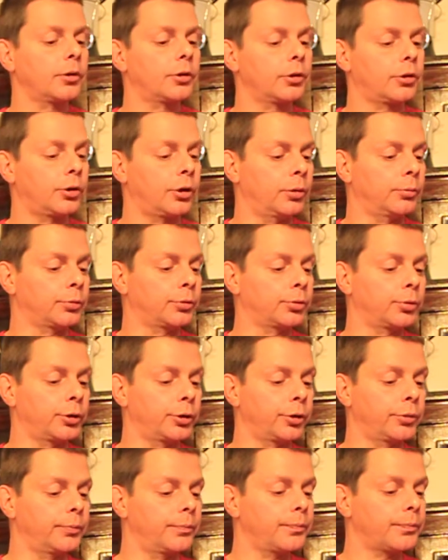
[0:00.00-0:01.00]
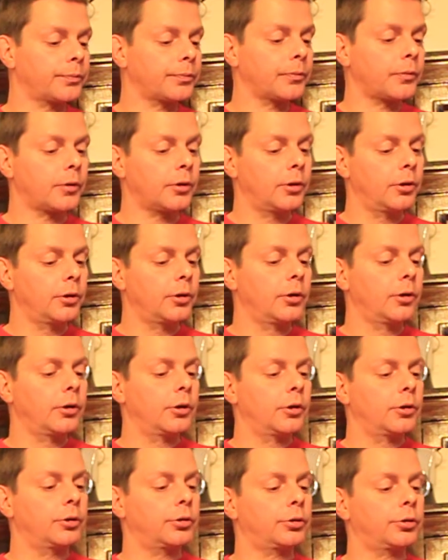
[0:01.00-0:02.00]
Comes with it.
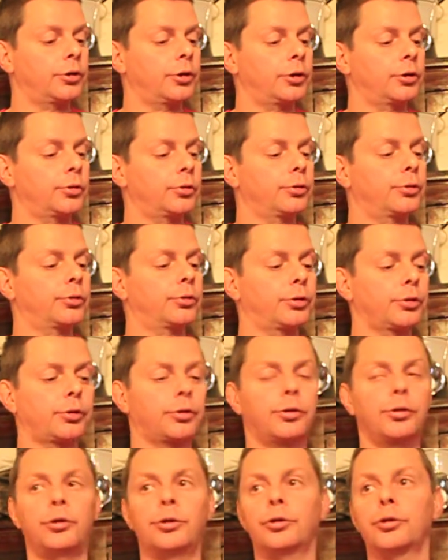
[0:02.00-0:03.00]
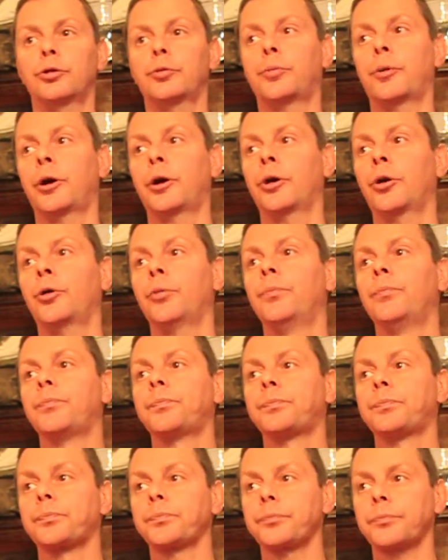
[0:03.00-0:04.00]
Standard 16-inch barrel.
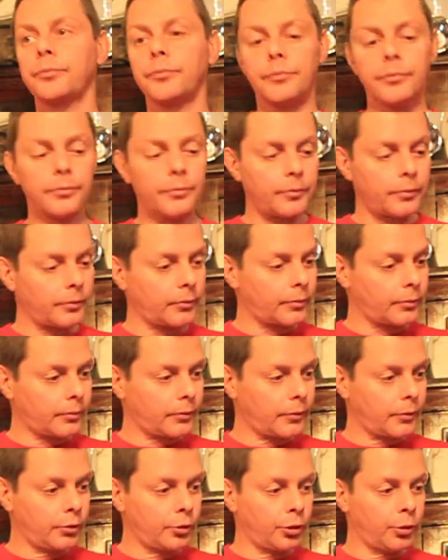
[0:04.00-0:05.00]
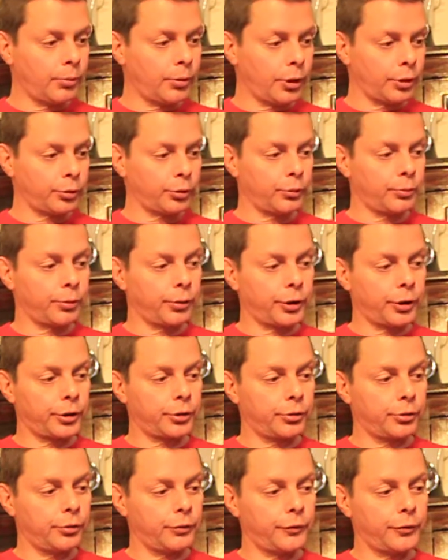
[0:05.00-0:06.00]
No muzzle brake,
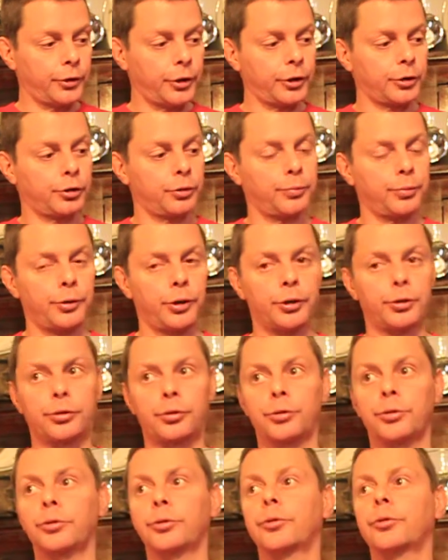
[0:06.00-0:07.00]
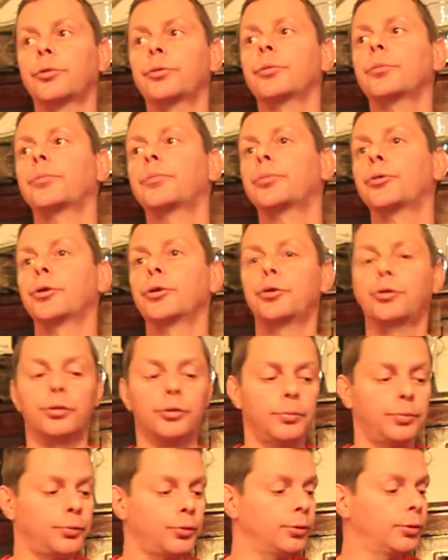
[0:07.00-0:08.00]
no flash suppressor. Pretty
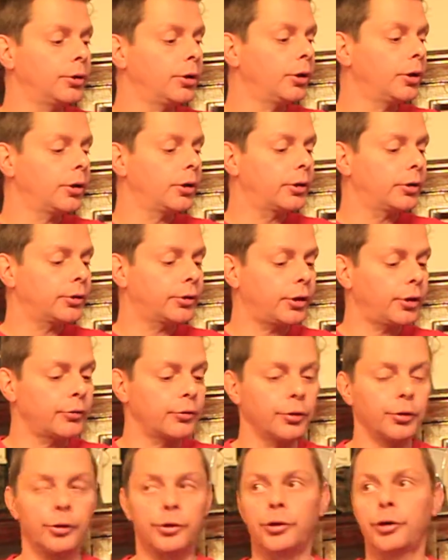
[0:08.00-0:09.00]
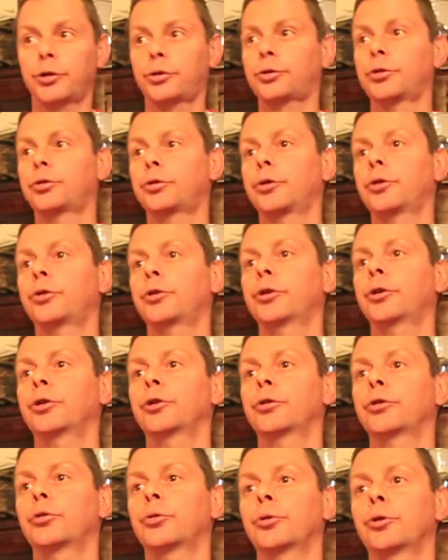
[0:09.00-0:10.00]
simple. Not really necessary on
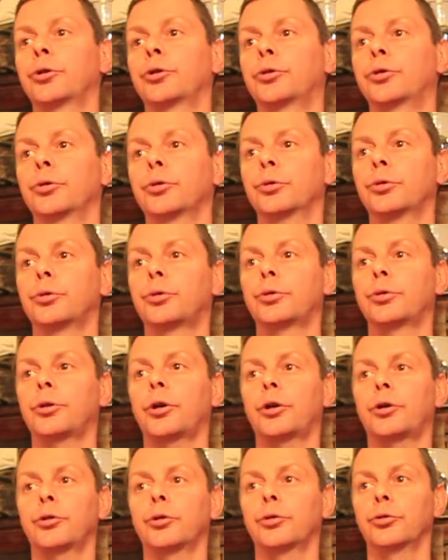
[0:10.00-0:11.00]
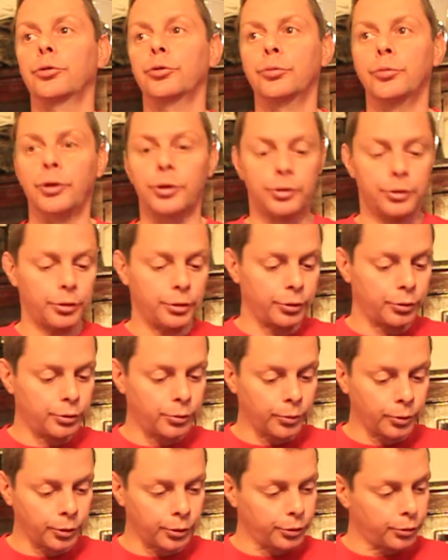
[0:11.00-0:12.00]
a 22. It's not going to do much on a
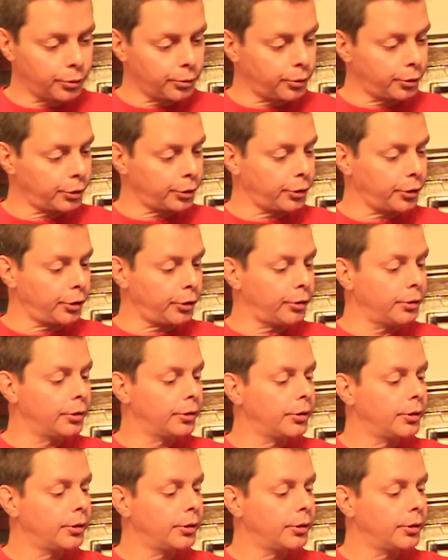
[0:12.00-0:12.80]
22 anyhow.